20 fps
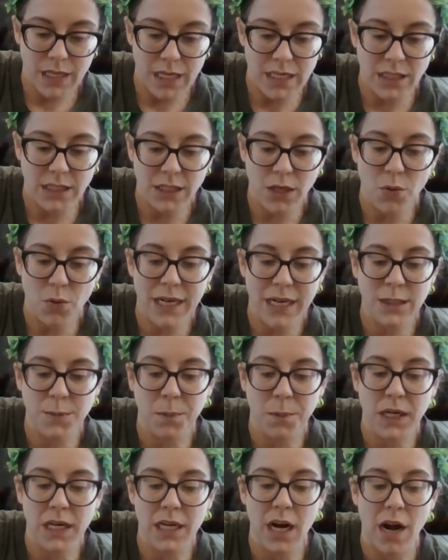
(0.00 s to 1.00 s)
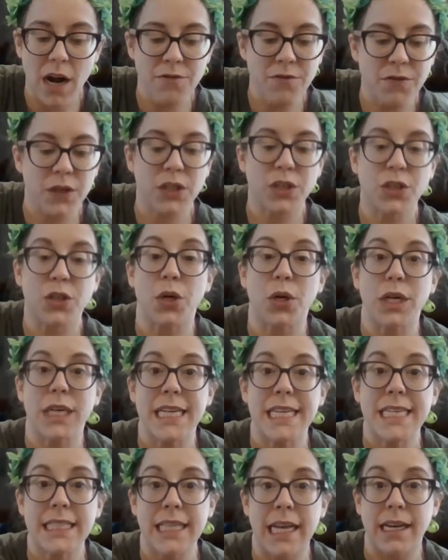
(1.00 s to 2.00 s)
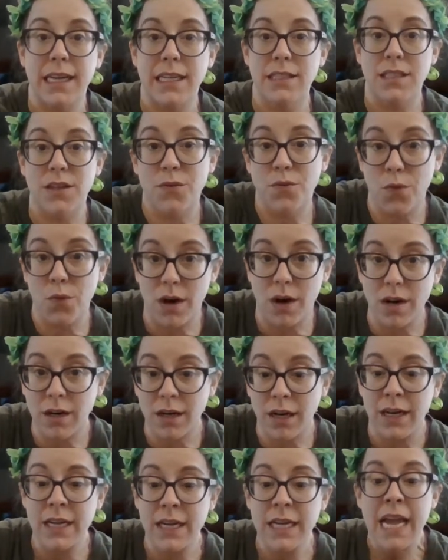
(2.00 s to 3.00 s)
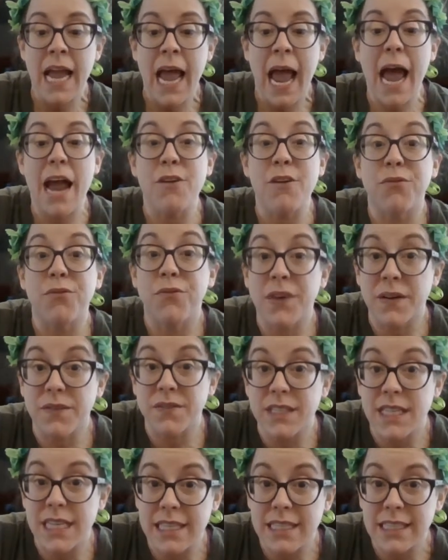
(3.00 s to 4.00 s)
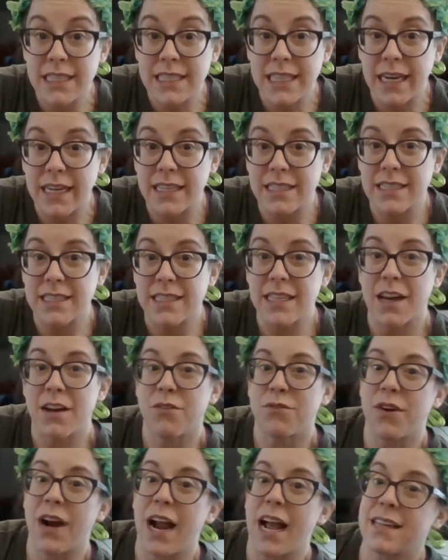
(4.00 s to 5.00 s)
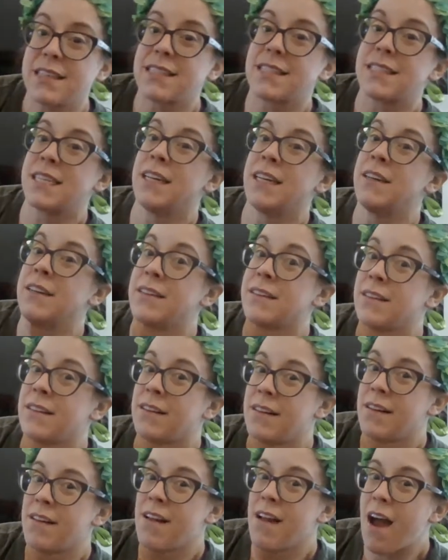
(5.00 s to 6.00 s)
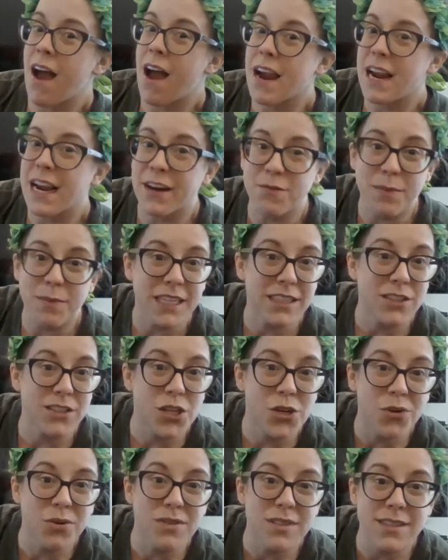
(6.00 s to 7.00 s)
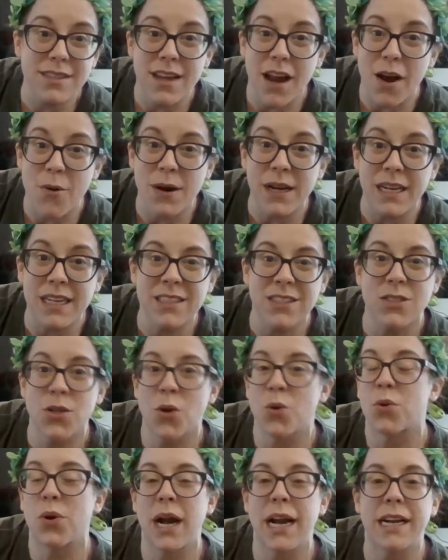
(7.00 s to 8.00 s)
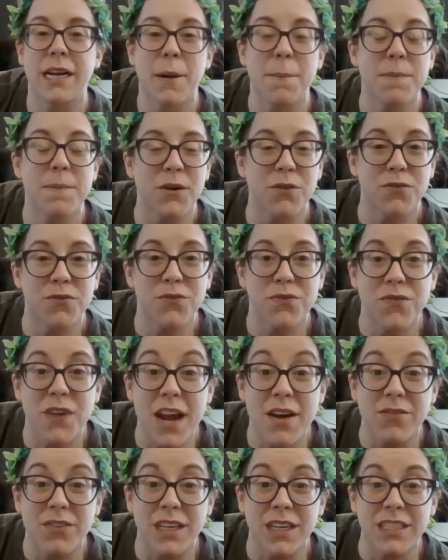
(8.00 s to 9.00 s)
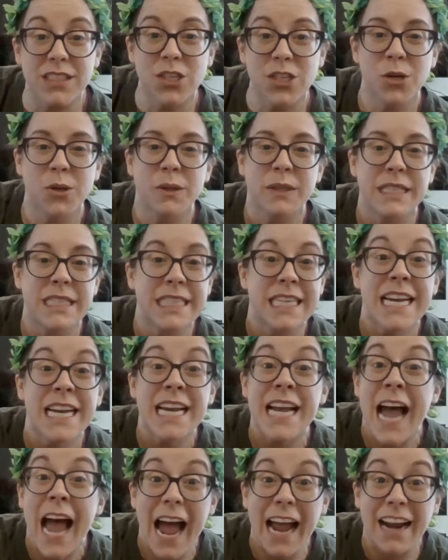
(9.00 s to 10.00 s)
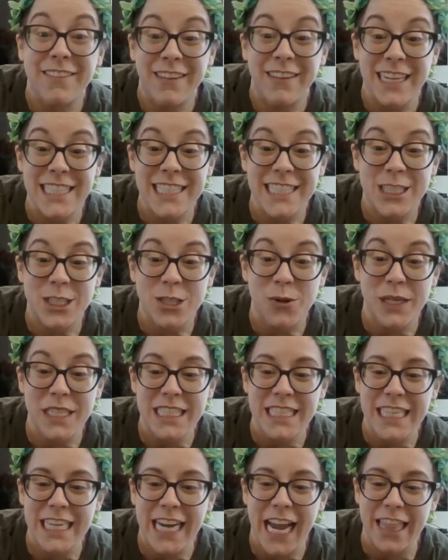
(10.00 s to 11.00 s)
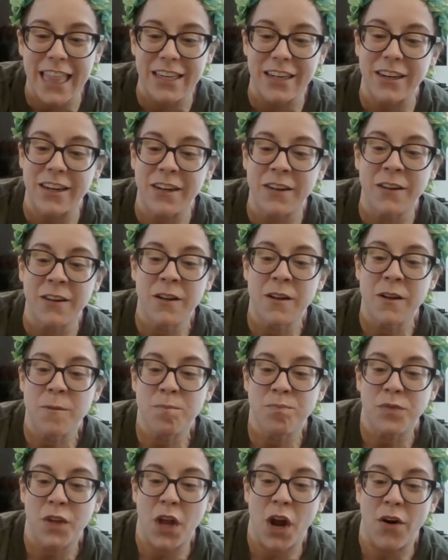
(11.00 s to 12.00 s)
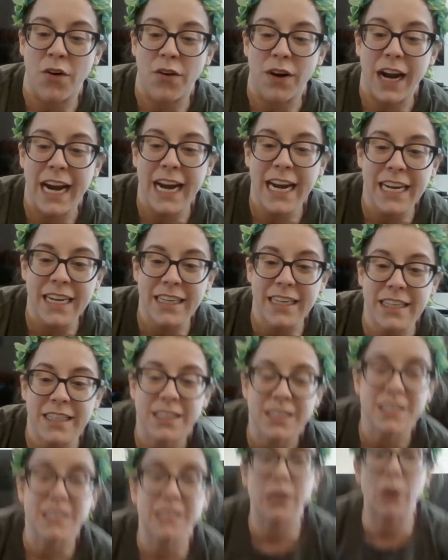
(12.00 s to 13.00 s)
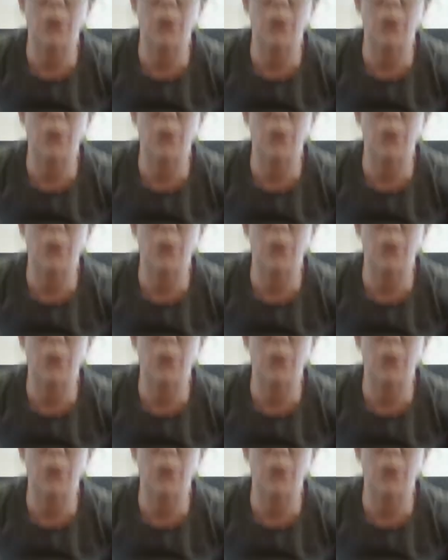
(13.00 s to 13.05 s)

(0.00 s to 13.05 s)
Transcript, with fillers: So let's put it on for 30 seconds of work and 15 seconds of rest. I have my tunes going, so crank up your favorite tunes and let's do it together. All right, so